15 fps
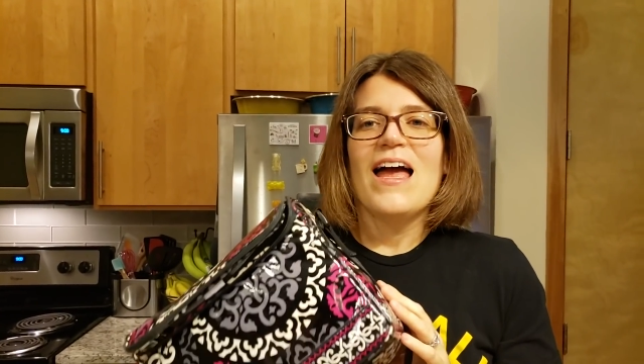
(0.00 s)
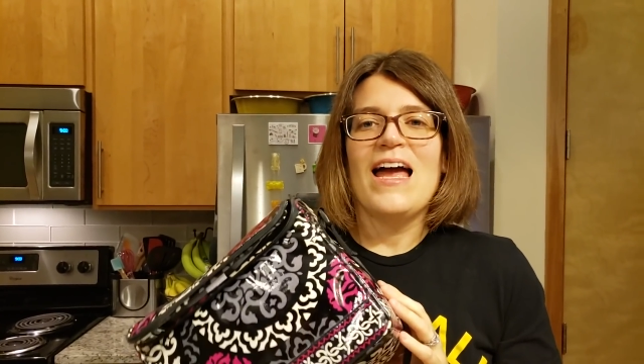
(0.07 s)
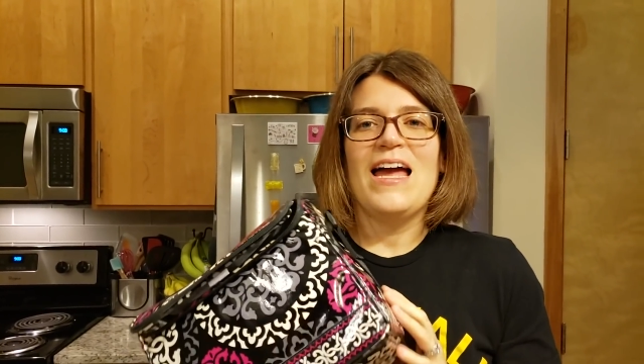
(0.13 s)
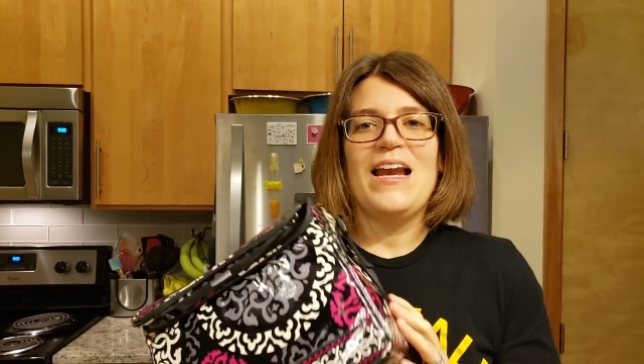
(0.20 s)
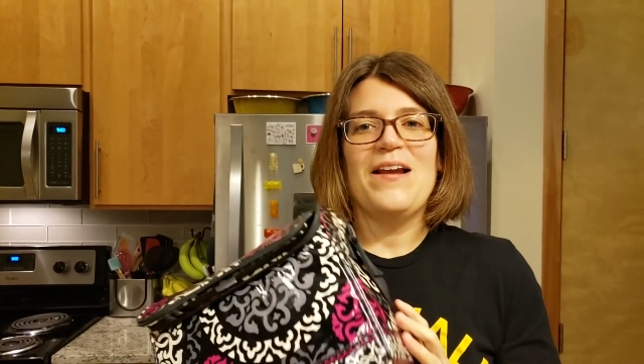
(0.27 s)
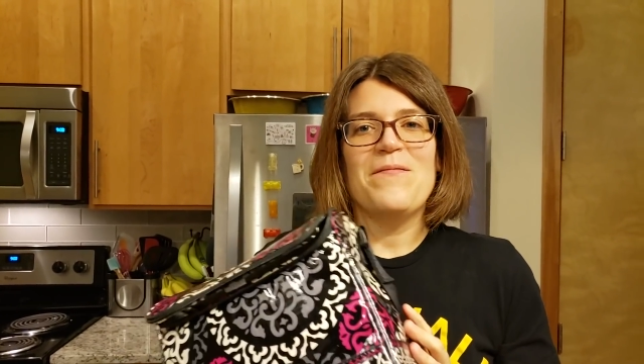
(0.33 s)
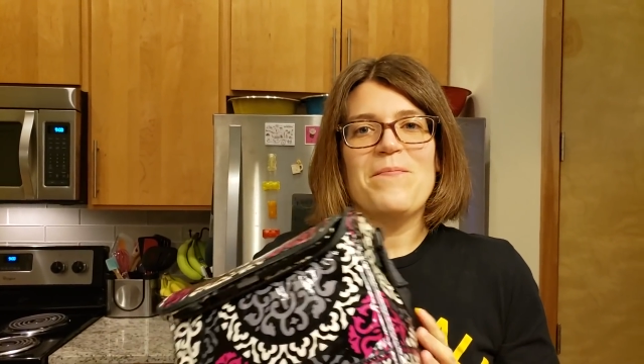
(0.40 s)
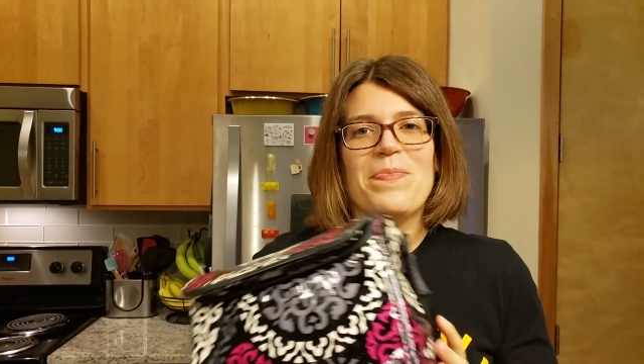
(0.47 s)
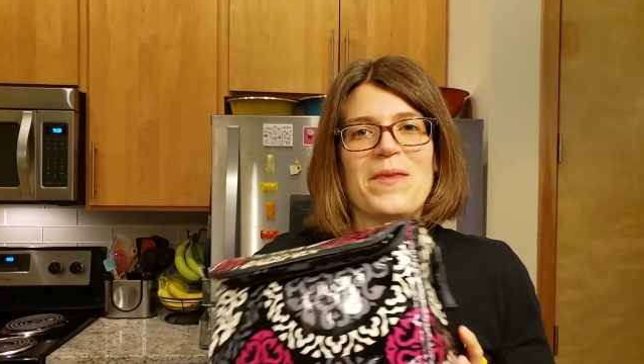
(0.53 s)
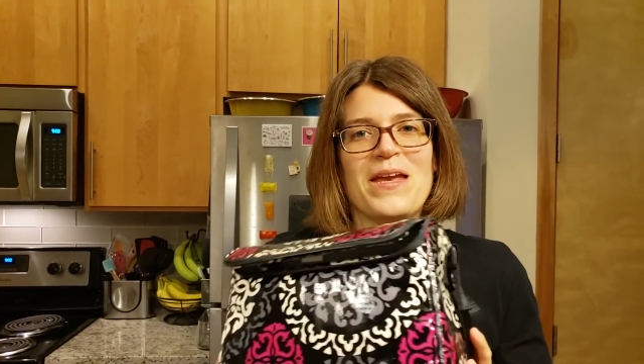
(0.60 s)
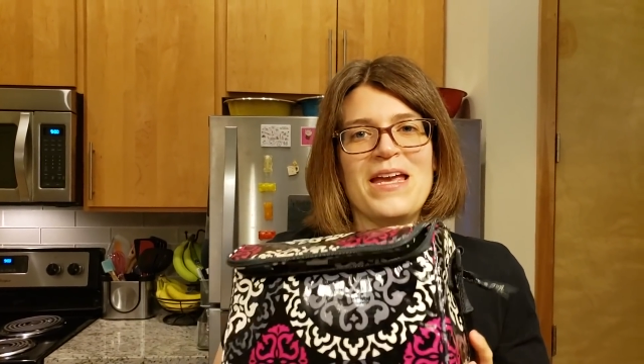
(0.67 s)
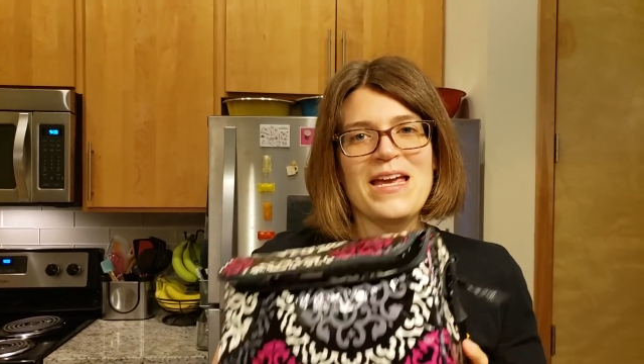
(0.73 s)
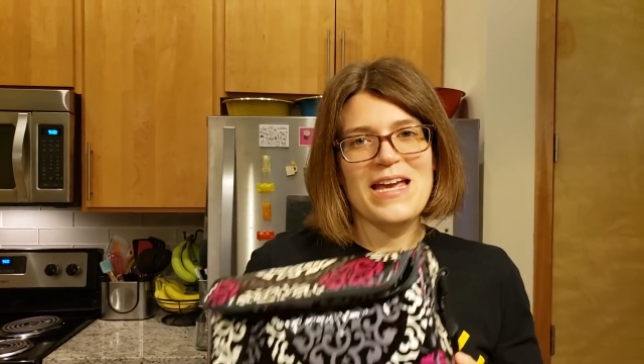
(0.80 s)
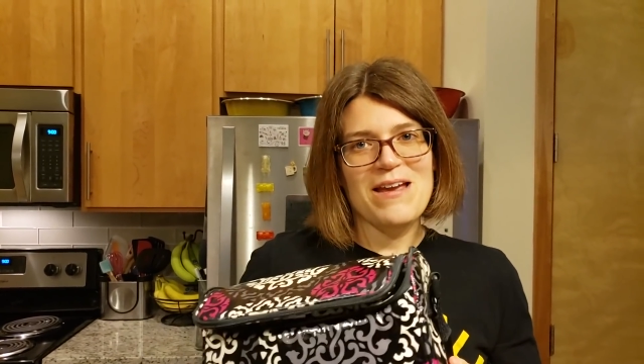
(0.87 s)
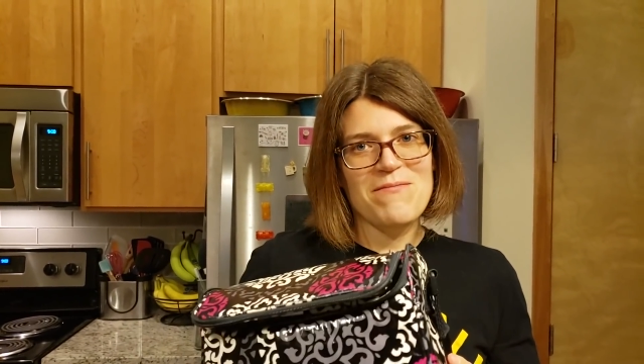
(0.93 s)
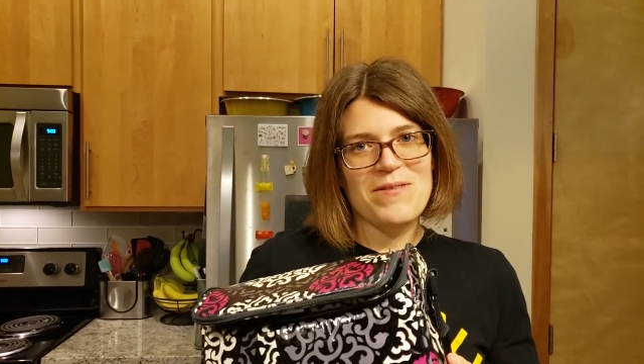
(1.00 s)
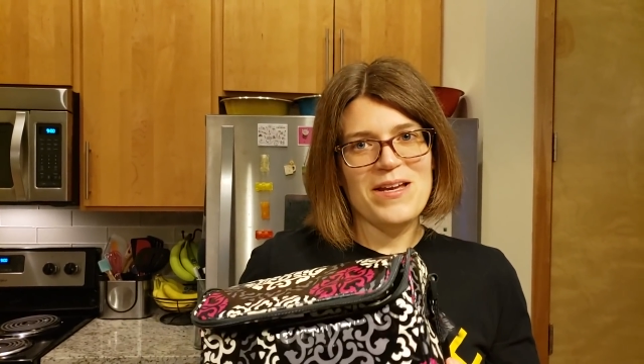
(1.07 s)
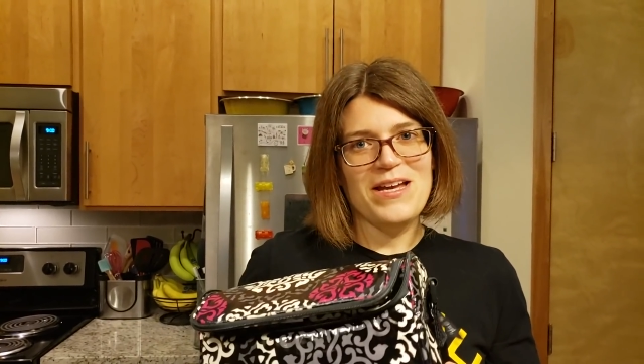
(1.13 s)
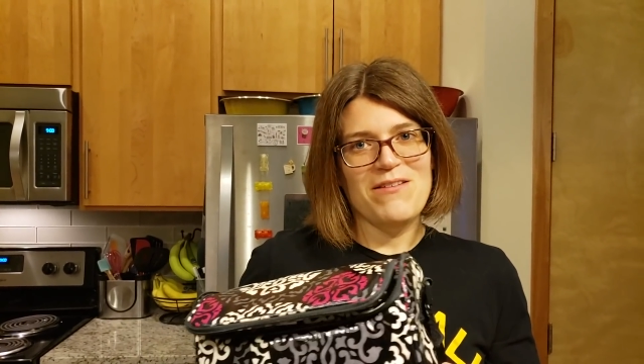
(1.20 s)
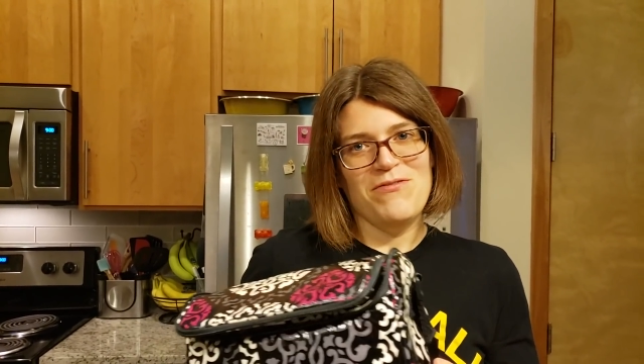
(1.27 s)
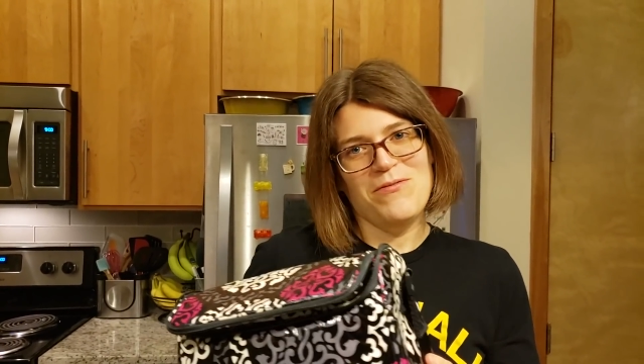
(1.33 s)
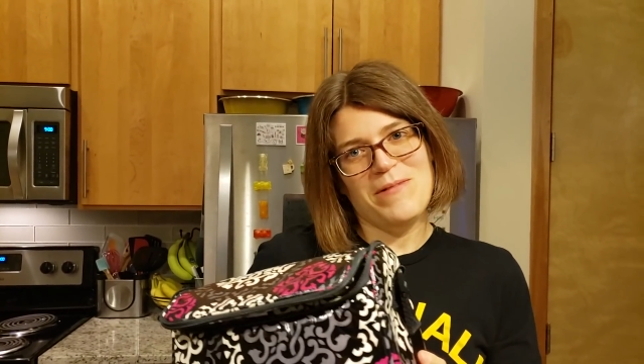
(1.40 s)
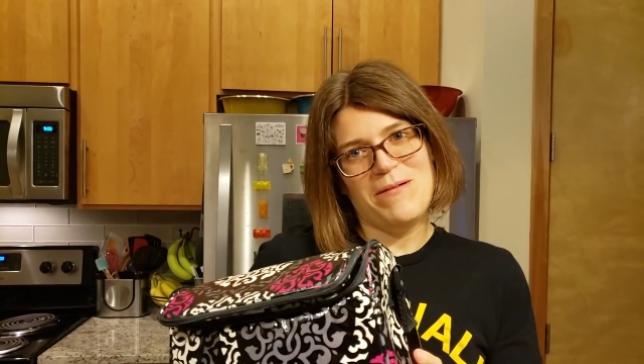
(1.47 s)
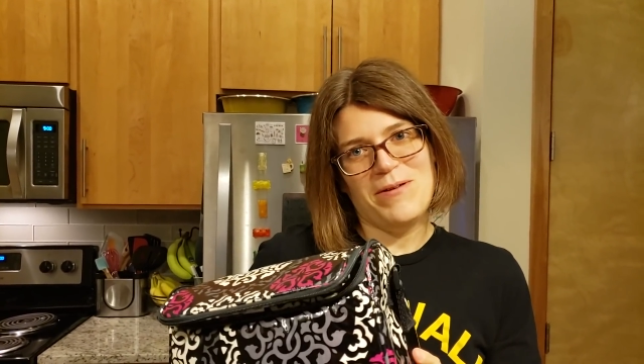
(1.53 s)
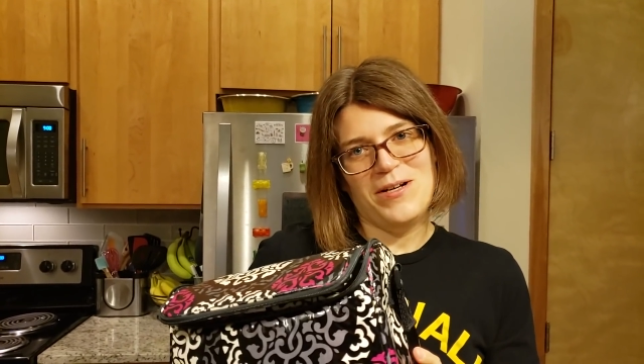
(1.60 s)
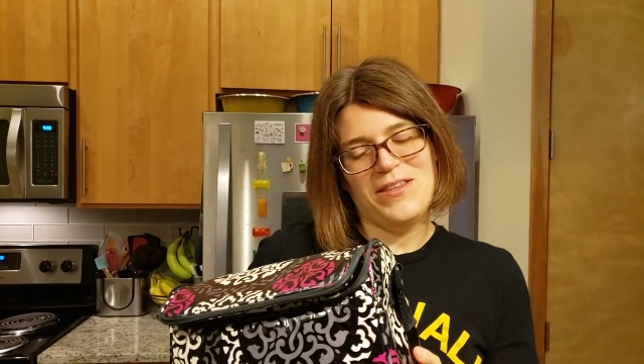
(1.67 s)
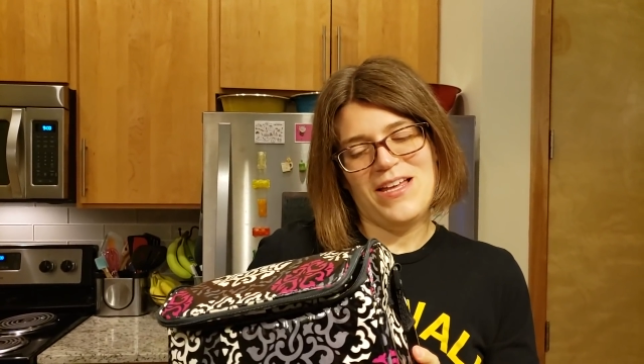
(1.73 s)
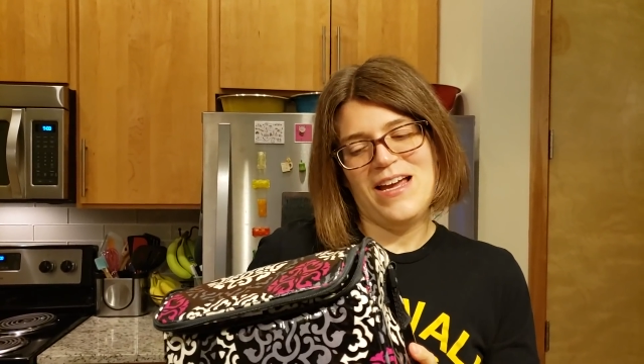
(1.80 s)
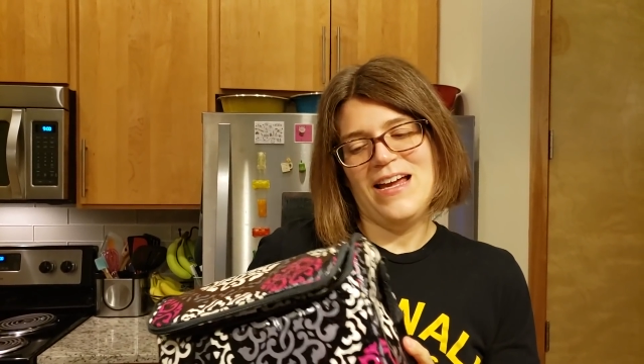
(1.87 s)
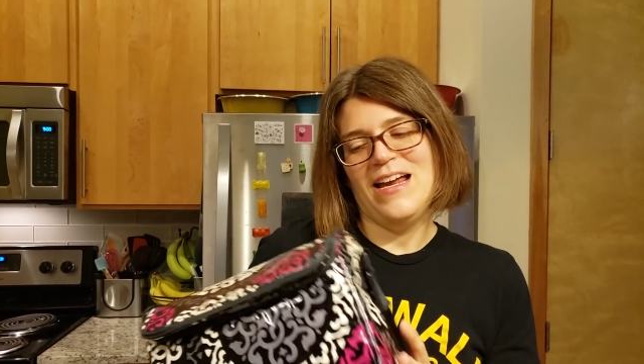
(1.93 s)
And he gave me a gift for my
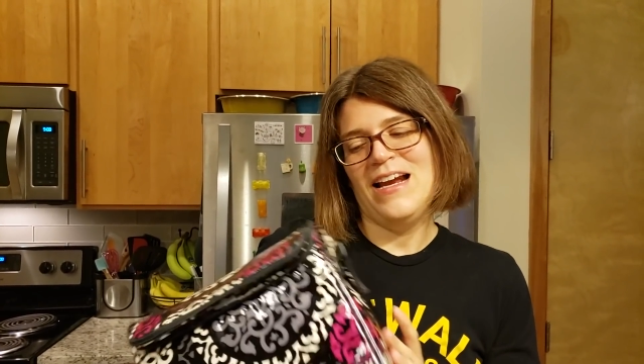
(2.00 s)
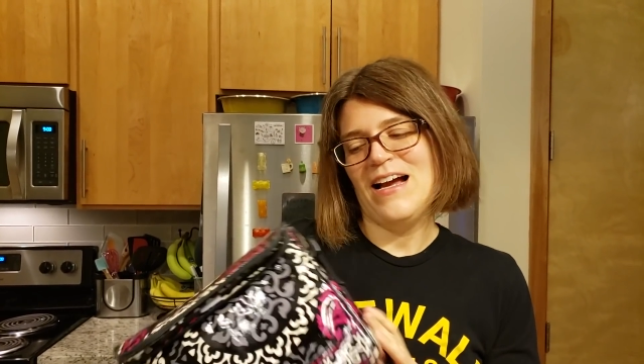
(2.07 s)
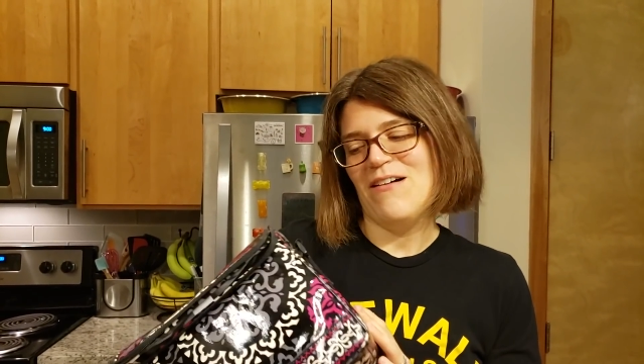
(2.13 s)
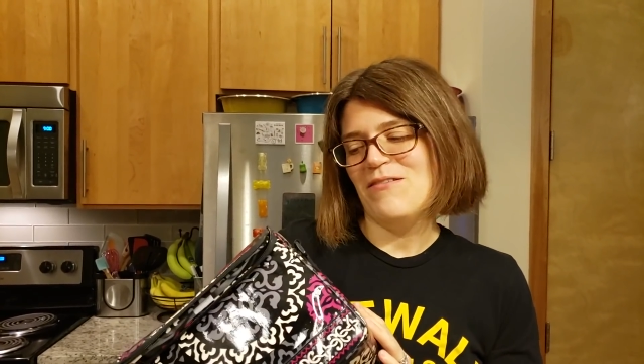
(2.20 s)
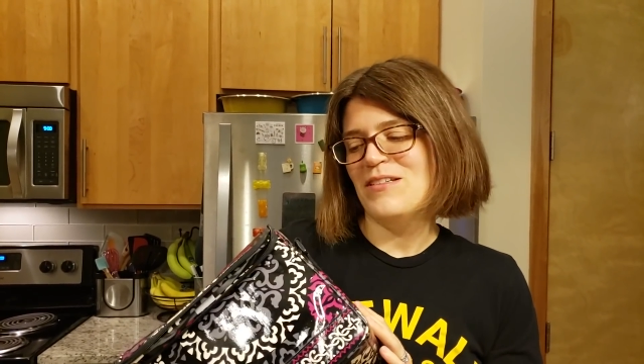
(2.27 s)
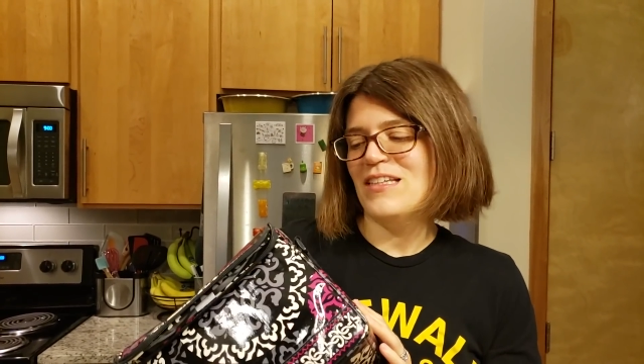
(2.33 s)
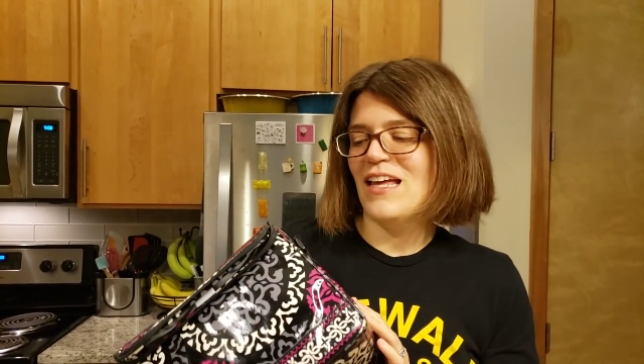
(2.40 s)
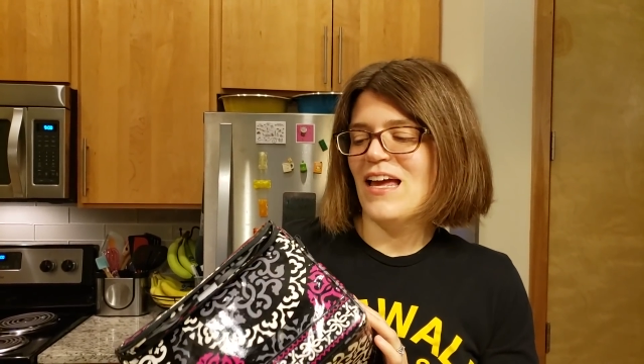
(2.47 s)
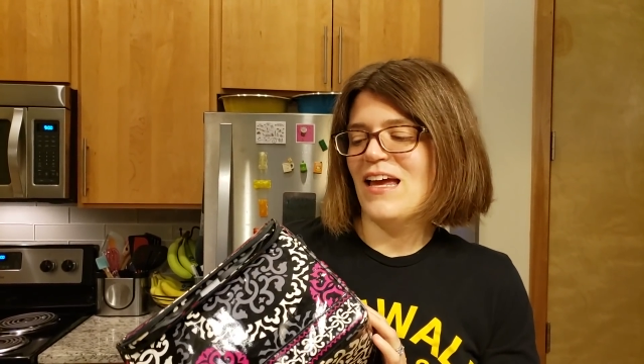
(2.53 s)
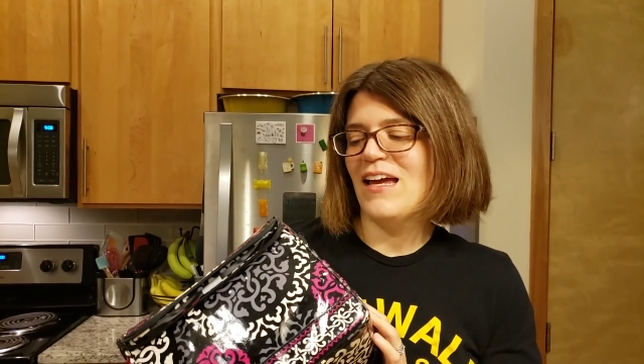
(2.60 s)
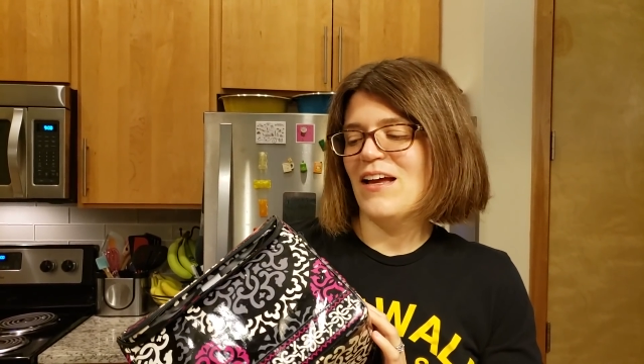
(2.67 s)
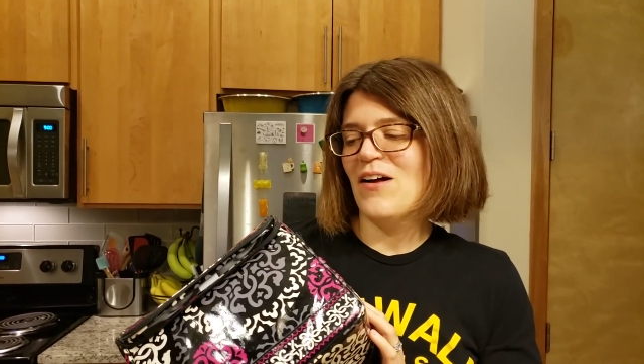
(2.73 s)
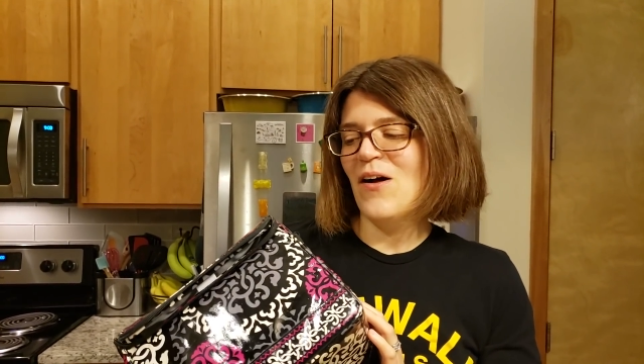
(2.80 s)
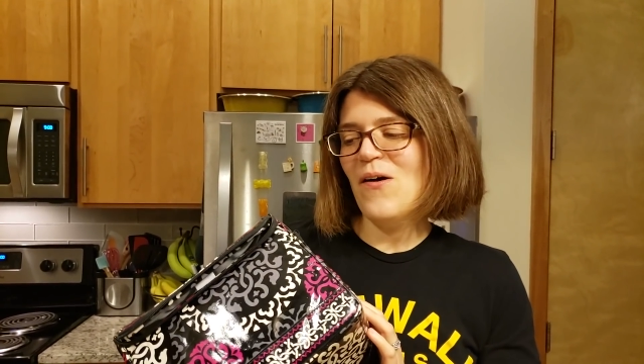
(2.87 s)
birthday, and I was like,